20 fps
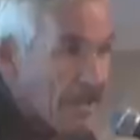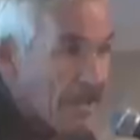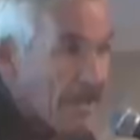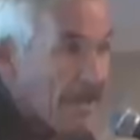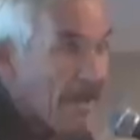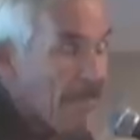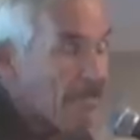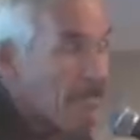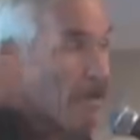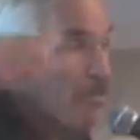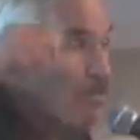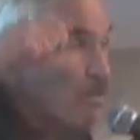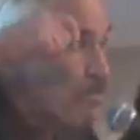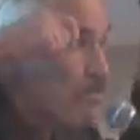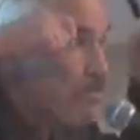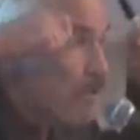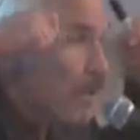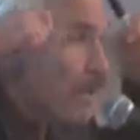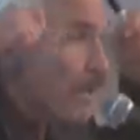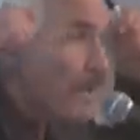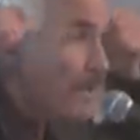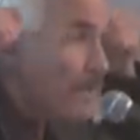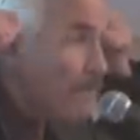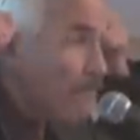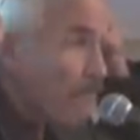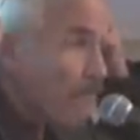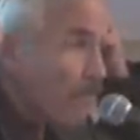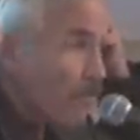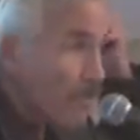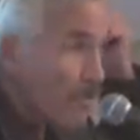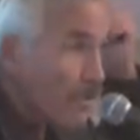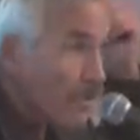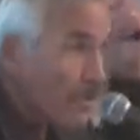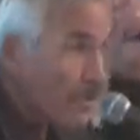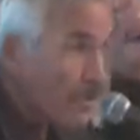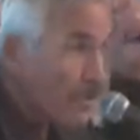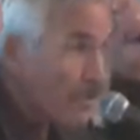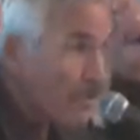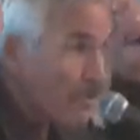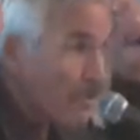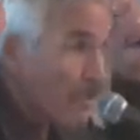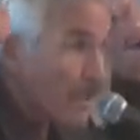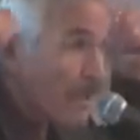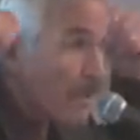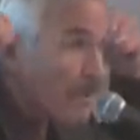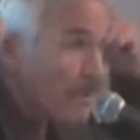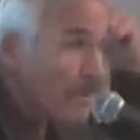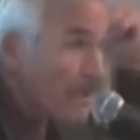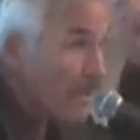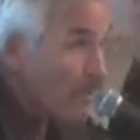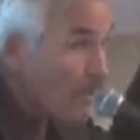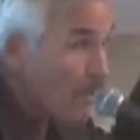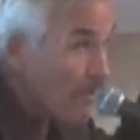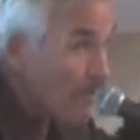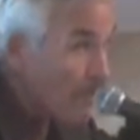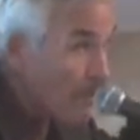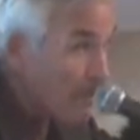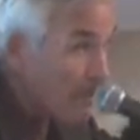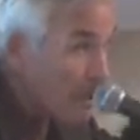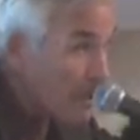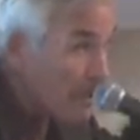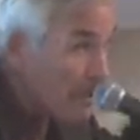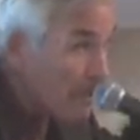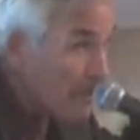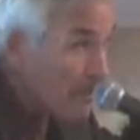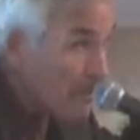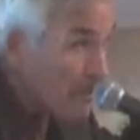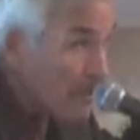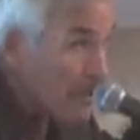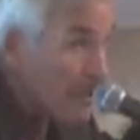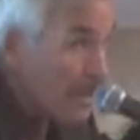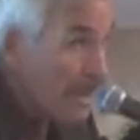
here that we're blindfolded to. We got to take off the blindfold.